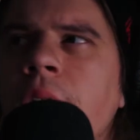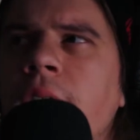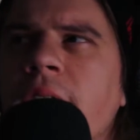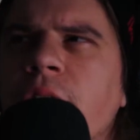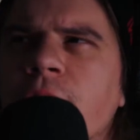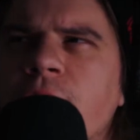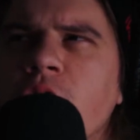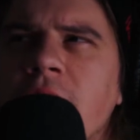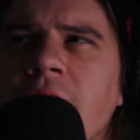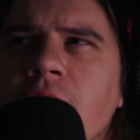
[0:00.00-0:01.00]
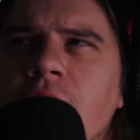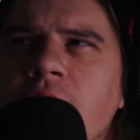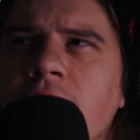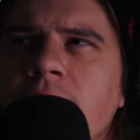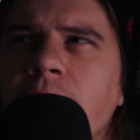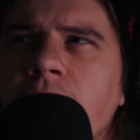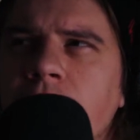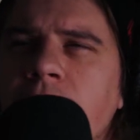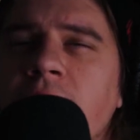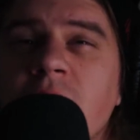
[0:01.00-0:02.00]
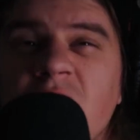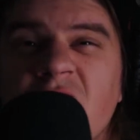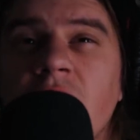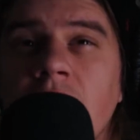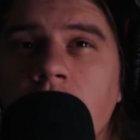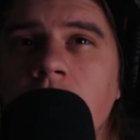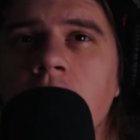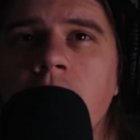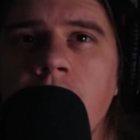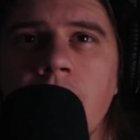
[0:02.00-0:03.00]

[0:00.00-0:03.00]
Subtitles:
I don't fully understand it, but I'm like starting to learn.